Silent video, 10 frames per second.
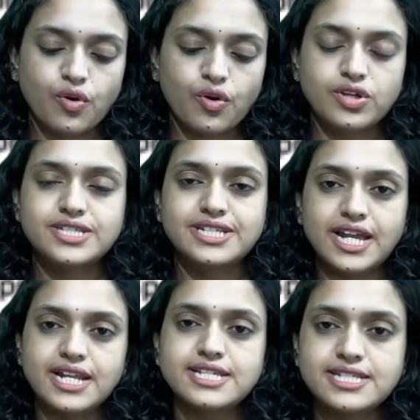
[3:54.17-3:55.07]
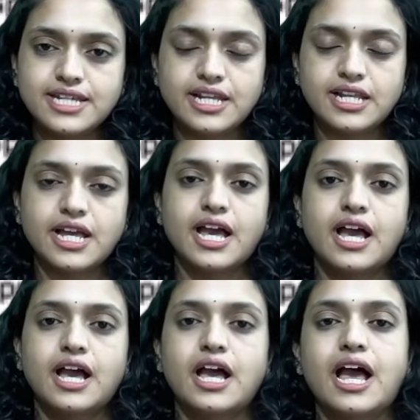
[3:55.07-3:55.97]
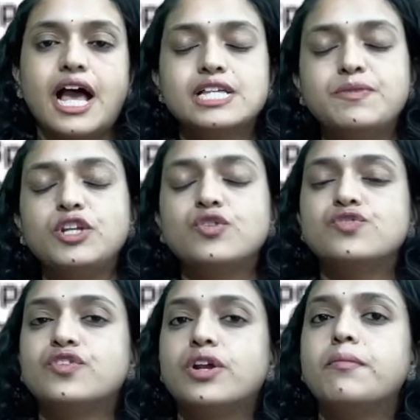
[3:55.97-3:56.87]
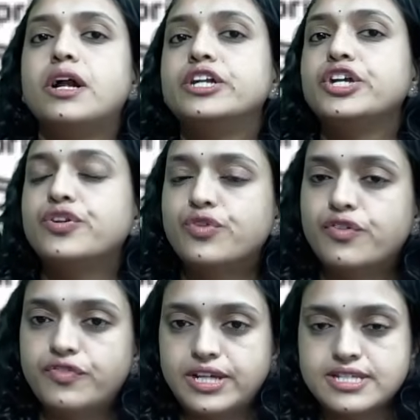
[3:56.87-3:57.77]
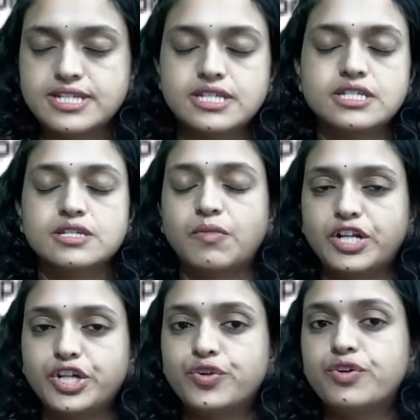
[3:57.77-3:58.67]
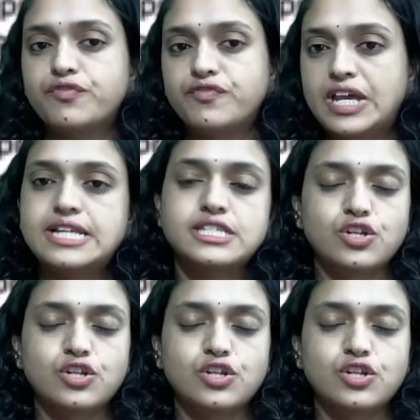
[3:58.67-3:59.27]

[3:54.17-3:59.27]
stainless steel has been used for a multitude of reasons, multitude of ways in